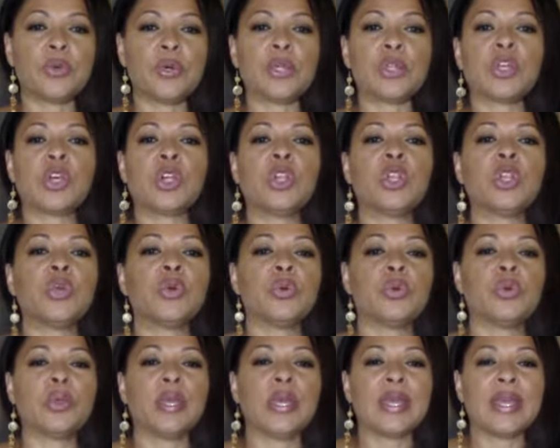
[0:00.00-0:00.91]

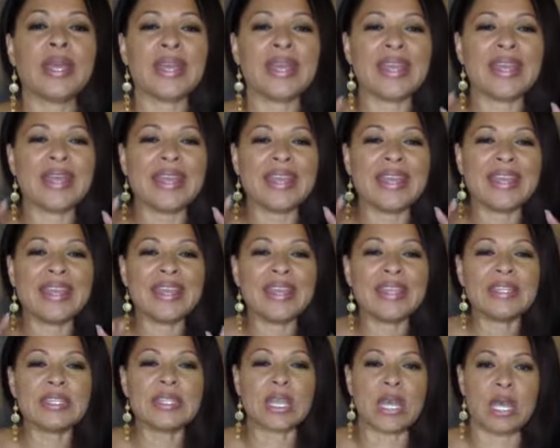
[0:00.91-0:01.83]
include
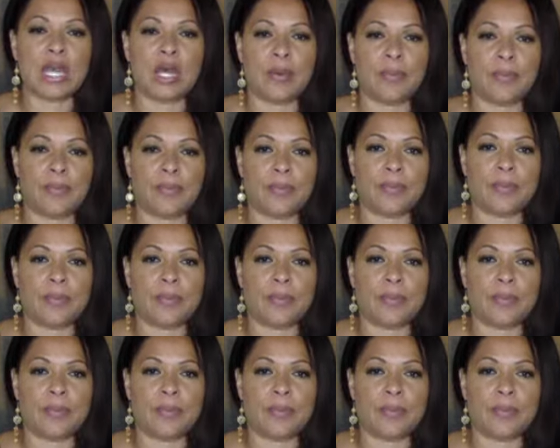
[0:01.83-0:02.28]
income.